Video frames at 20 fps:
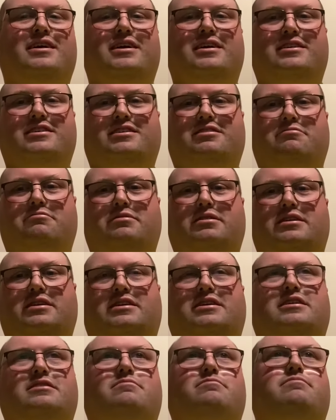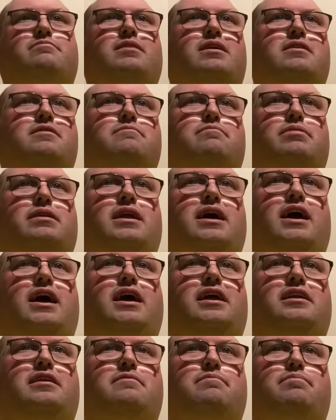so we can
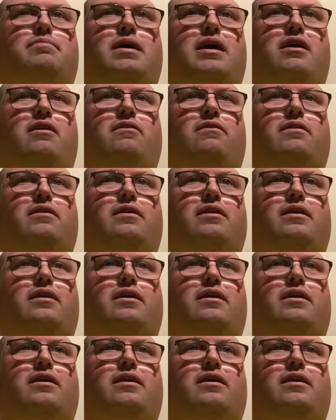plan about